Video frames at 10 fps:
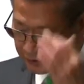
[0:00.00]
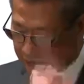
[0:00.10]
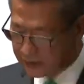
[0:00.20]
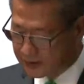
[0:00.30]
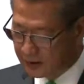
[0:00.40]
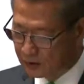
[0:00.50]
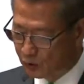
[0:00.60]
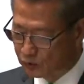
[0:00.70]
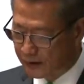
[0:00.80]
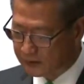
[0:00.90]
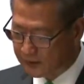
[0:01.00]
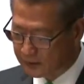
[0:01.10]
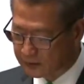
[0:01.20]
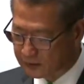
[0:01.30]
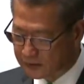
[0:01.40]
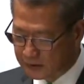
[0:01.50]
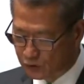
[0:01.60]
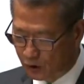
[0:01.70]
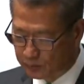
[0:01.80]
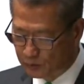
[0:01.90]
year, I earmarked 40 million
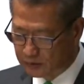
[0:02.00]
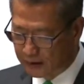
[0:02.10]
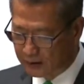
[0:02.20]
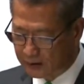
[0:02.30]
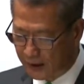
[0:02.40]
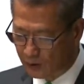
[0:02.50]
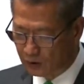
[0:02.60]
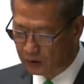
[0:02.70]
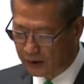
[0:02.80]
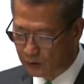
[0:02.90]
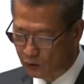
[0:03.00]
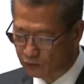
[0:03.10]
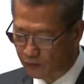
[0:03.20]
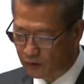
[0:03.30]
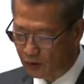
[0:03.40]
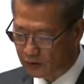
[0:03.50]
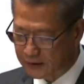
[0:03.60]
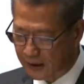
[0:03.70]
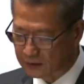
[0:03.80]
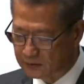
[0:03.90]
to implement a pilot scheme
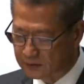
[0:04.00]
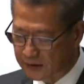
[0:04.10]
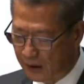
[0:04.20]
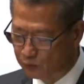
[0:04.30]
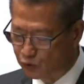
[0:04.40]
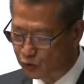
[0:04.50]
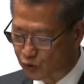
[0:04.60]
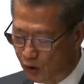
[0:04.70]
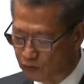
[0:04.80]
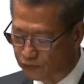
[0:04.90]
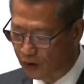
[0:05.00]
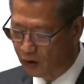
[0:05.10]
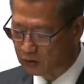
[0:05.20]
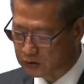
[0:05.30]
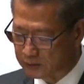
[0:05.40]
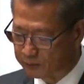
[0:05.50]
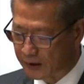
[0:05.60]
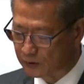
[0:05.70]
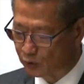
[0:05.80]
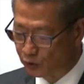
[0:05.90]
under which subsidies are provided for
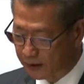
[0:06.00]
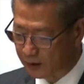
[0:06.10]
students